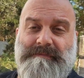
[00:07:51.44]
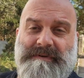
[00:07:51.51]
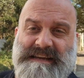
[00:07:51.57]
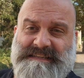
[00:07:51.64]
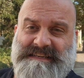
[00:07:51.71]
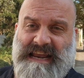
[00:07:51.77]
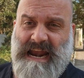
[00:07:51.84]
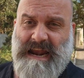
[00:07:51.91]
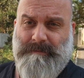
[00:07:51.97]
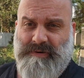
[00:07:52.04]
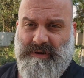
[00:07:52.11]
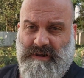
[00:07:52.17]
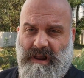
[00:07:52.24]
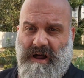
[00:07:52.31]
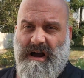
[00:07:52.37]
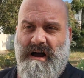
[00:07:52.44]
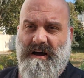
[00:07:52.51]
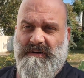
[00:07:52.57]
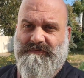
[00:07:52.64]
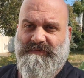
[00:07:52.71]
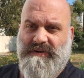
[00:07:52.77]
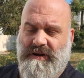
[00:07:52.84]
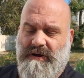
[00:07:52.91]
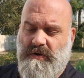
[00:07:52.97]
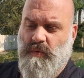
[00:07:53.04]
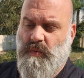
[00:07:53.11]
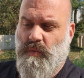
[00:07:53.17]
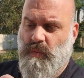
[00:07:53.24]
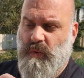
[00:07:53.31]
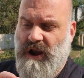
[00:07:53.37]
example of
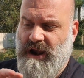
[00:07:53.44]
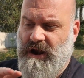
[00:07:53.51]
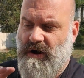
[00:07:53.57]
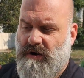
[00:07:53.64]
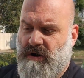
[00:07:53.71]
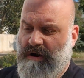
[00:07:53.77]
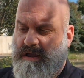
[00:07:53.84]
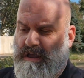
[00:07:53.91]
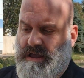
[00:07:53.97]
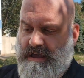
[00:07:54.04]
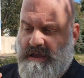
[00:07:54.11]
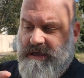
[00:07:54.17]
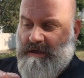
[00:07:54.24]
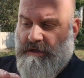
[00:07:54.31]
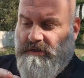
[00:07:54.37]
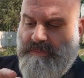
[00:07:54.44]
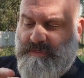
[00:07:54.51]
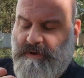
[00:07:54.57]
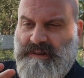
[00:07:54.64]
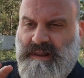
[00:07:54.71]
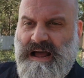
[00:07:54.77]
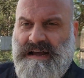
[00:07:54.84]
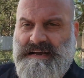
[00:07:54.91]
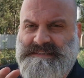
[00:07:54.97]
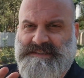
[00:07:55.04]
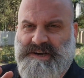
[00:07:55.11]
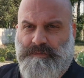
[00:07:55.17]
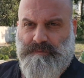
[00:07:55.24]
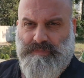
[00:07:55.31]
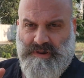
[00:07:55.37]
where the lines
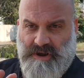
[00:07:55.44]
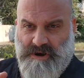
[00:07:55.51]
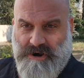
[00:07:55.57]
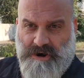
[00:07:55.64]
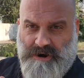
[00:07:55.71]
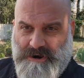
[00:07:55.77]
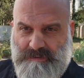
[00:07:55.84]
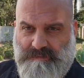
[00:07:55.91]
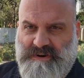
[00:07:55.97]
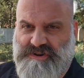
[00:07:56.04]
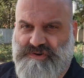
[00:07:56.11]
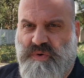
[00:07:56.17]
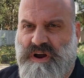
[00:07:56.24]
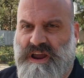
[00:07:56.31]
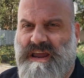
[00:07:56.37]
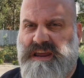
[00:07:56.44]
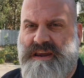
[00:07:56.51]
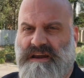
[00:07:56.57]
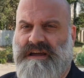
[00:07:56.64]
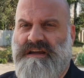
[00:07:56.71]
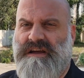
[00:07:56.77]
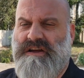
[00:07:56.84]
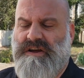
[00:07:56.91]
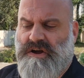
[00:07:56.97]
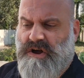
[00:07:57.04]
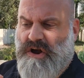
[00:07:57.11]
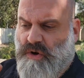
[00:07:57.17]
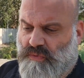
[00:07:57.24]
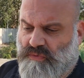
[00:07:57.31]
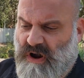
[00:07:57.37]
are blurred between
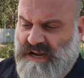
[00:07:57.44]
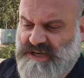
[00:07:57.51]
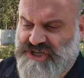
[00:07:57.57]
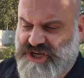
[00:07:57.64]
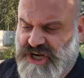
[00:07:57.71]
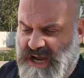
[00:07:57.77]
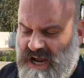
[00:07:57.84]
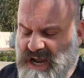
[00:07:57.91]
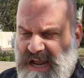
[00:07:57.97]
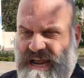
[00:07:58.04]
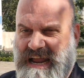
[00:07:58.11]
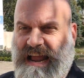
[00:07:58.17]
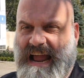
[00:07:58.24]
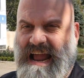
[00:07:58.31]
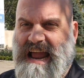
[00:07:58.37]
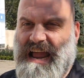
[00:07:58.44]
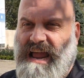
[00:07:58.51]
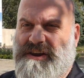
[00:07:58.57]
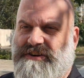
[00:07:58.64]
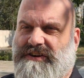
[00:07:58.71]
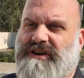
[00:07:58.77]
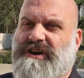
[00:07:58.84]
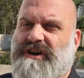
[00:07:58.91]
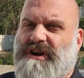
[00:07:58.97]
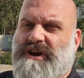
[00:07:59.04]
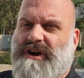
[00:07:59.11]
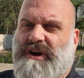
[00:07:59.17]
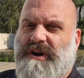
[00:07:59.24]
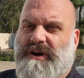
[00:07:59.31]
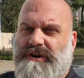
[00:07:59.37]
Russia and
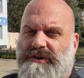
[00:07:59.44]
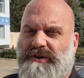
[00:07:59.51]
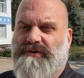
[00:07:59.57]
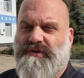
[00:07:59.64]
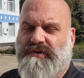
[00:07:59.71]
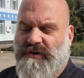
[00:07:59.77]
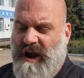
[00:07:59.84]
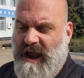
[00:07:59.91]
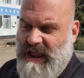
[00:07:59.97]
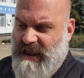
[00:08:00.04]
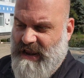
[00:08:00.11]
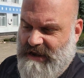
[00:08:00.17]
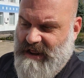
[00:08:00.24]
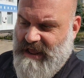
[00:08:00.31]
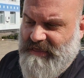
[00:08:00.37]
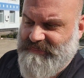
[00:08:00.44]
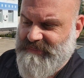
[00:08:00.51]
Ukraine and the